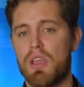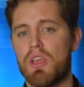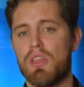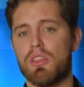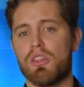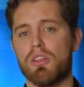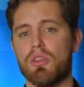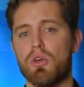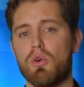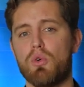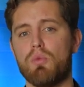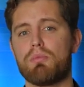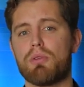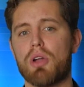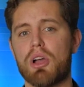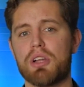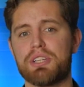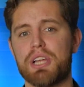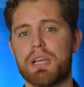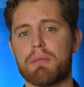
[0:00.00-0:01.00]
The LODE
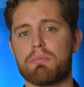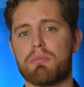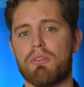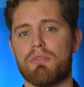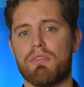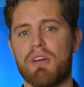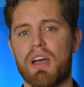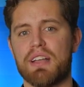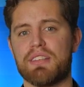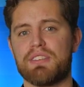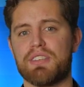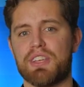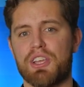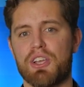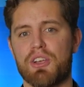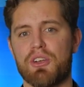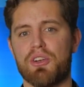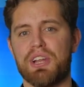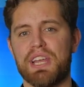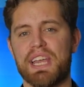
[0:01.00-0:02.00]
project provides
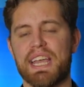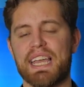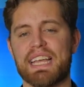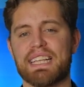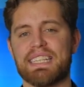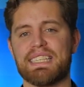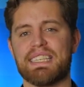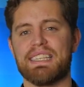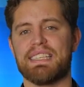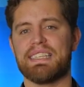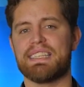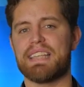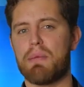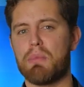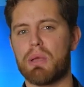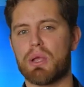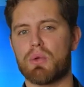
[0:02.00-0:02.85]
security against systemic